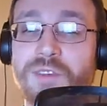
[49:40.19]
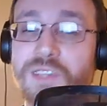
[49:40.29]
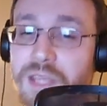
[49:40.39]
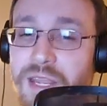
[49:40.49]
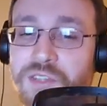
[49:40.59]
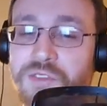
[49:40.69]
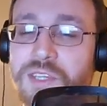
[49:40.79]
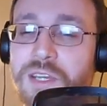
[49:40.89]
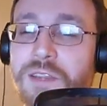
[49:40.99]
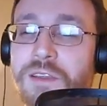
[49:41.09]
And then, as you
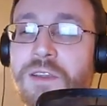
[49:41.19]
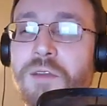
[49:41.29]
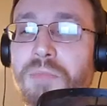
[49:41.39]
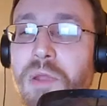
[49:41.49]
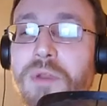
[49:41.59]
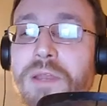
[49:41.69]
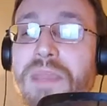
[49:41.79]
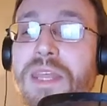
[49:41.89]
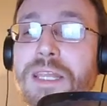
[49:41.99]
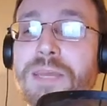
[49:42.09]
said, Meryn
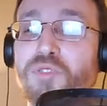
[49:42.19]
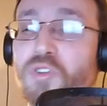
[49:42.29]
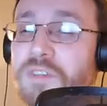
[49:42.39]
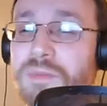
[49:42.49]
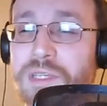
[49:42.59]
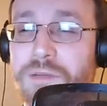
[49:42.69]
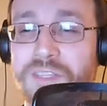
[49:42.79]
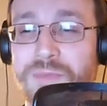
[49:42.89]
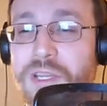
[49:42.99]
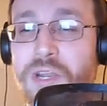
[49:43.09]
immediately proves himself to
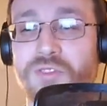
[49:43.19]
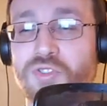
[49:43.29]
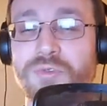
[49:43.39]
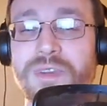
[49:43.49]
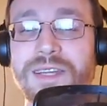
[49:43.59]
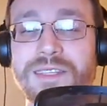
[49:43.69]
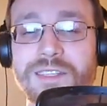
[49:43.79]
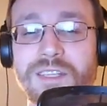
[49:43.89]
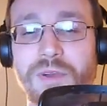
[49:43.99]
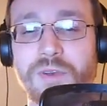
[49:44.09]
be no true knight,
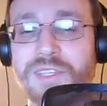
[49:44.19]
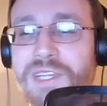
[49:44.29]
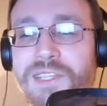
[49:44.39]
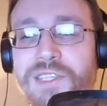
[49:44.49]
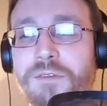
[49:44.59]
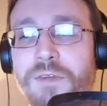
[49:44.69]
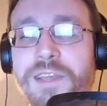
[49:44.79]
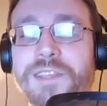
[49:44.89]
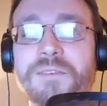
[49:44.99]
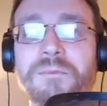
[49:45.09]
to borrow Sansa's phrase,